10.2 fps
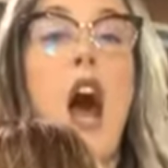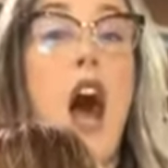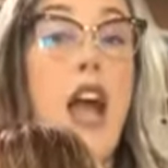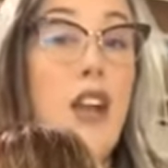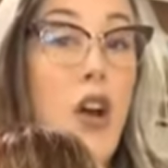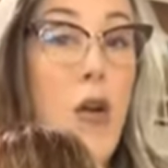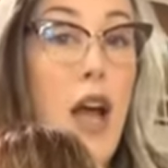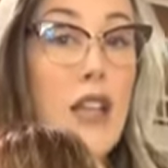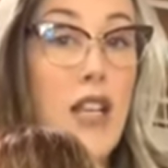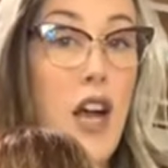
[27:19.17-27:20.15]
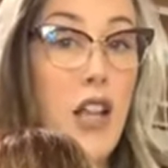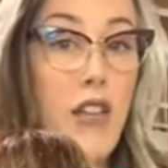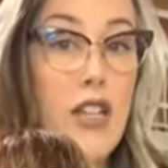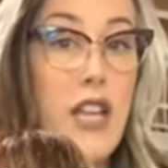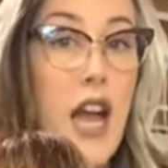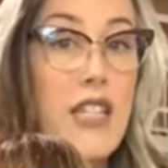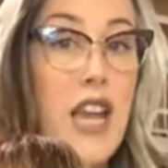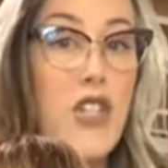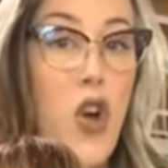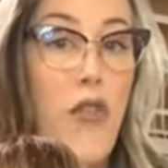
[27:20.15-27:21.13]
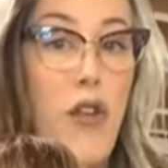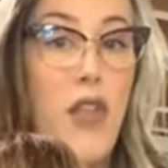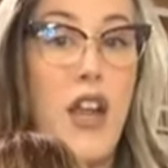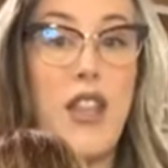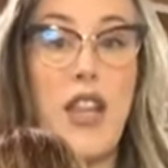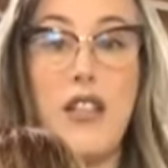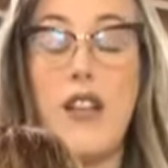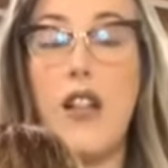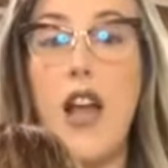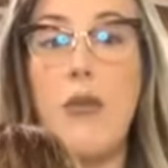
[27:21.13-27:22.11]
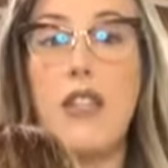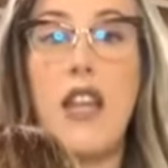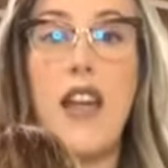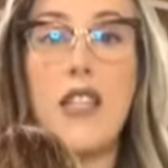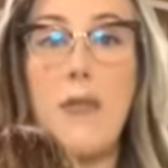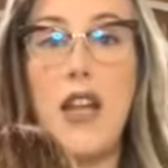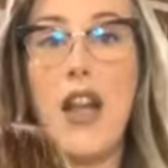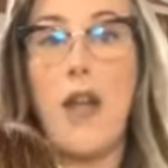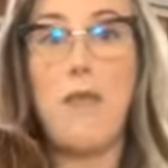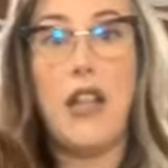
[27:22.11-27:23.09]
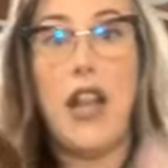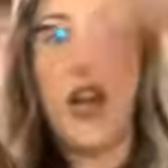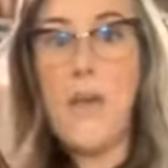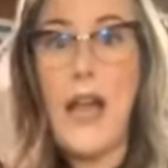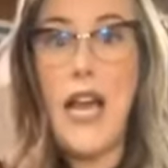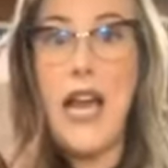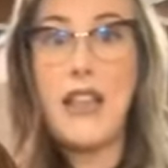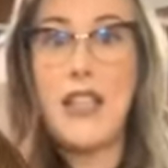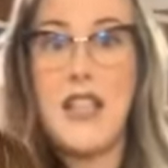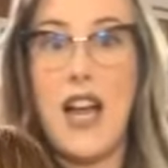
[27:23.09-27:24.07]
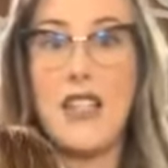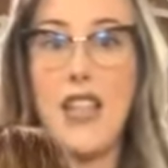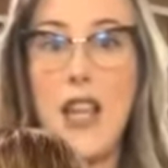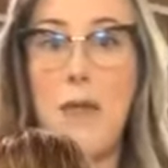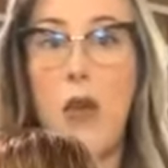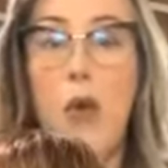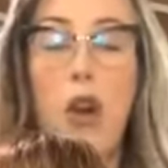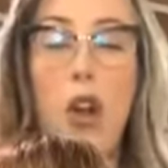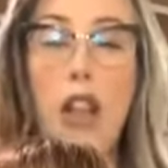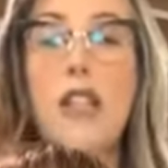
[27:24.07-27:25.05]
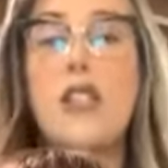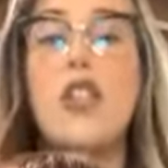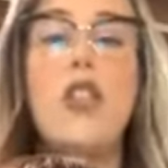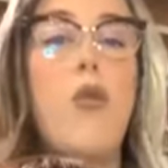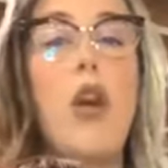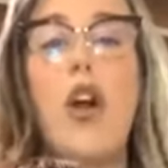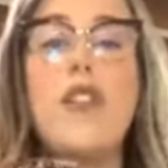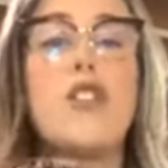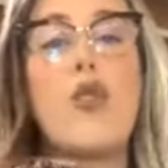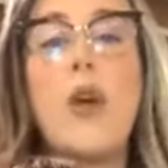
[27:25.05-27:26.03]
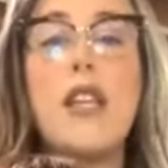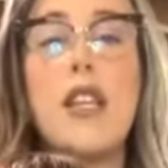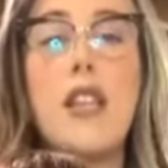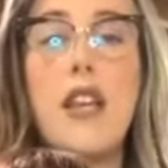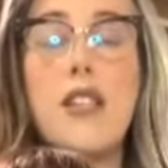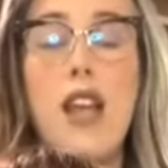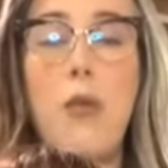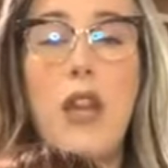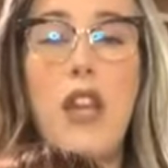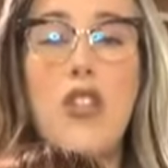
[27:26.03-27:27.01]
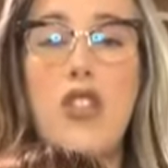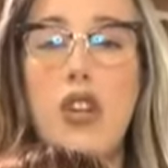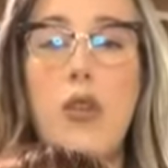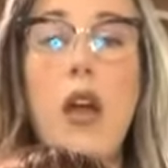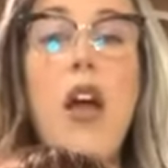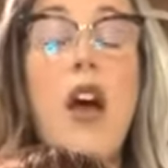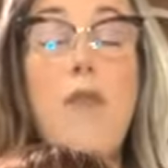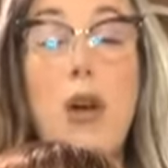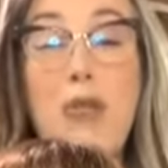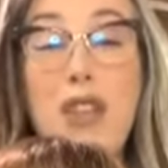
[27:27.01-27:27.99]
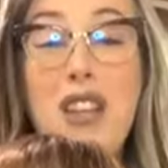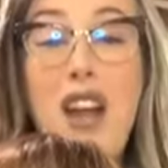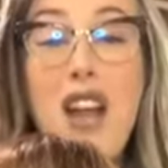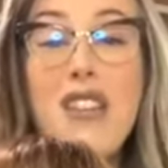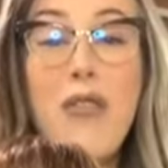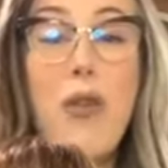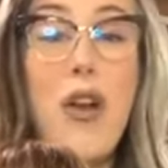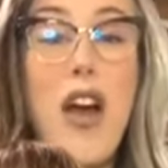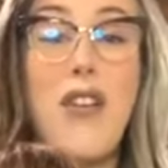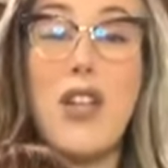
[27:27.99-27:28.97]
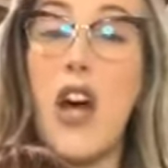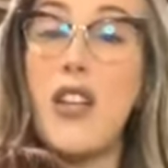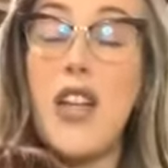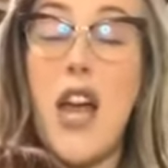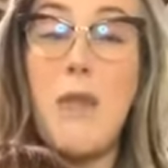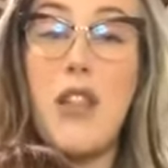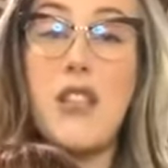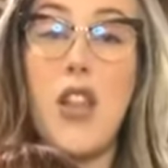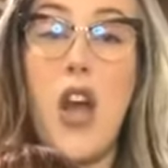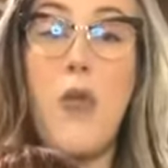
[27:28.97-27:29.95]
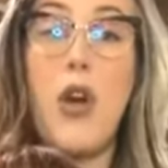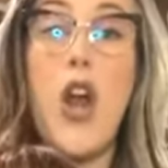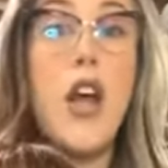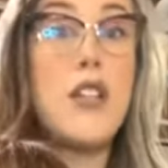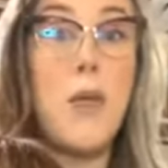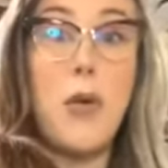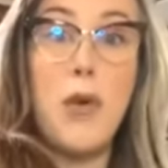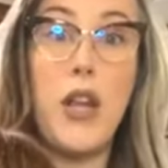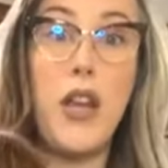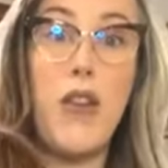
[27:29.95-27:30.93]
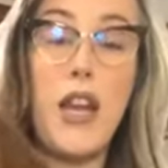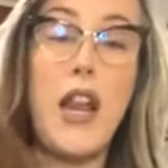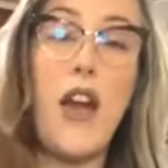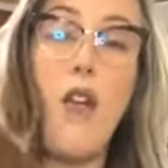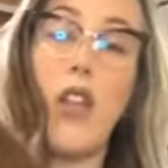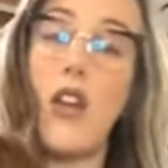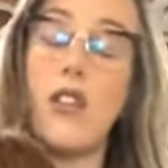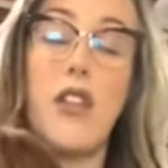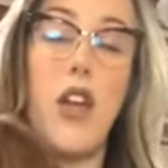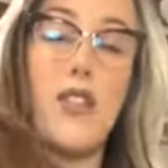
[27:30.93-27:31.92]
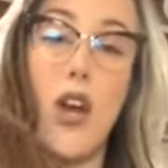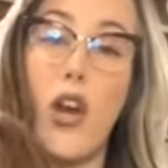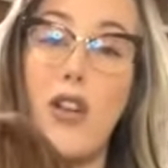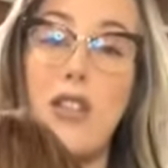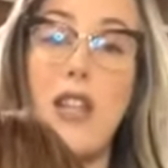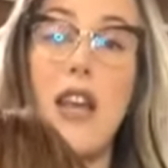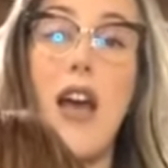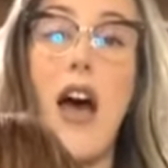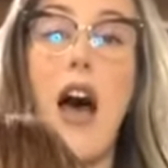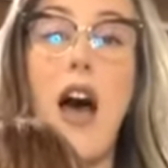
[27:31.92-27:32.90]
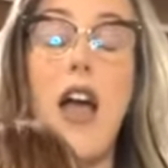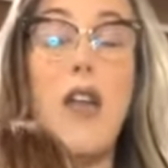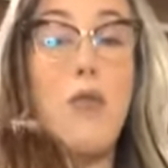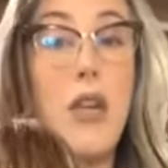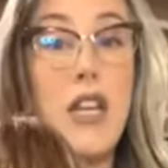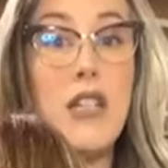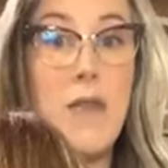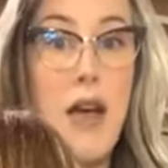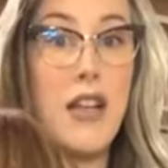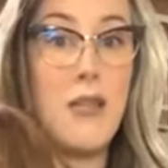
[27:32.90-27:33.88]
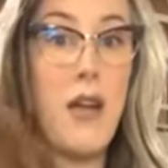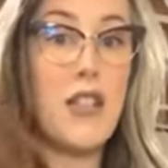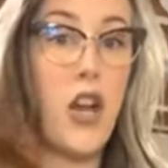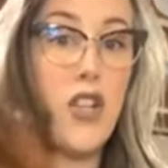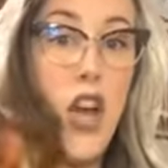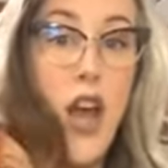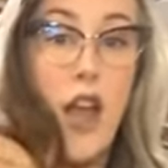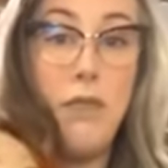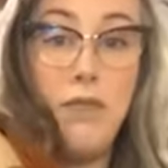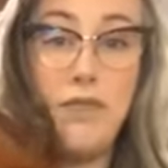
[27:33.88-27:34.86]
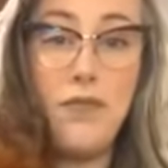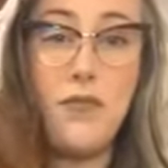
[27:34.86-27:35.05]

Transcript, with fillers: I know as a colorist, I tend to overthink things. A client would say that to me, and I'd be like, "Oh my God, the sky's the limit. What are let's what are all these crazy things that we can do?" But really, guys, if we don't have a lot of time in the salon, we're not double booking right now. A lot of salons aren't, uh, and we need to maximize our time.